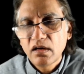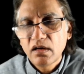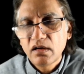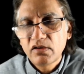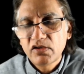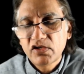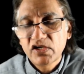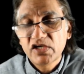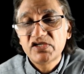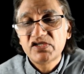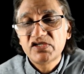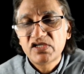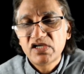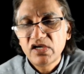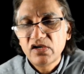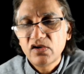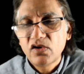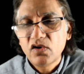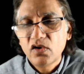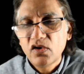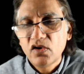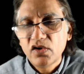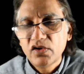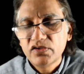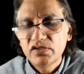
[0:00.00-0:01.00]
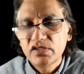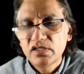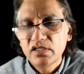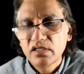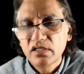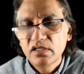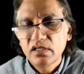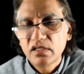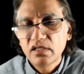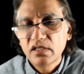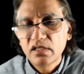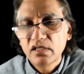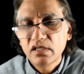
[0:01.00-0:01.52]
Trust in God,
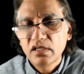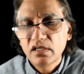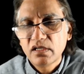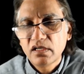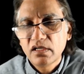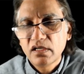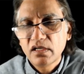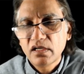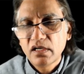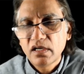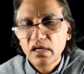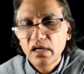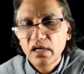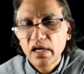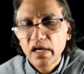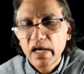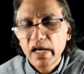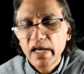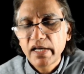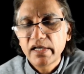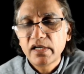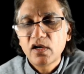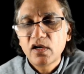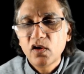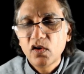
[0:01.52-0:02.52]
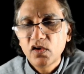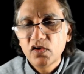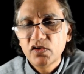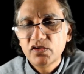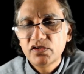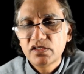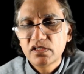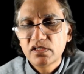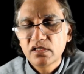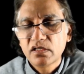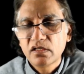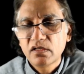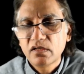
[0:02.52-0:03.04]
and
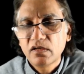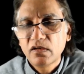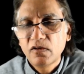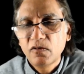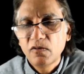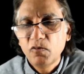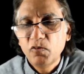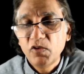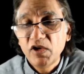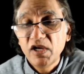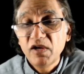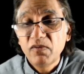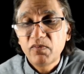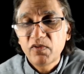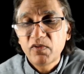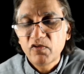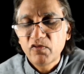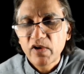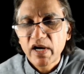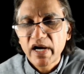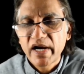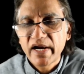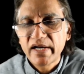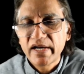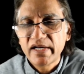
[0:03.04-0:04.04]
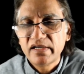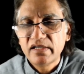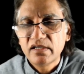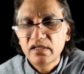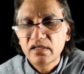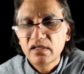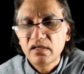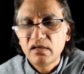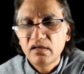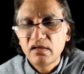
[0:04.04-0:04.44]
God will provide,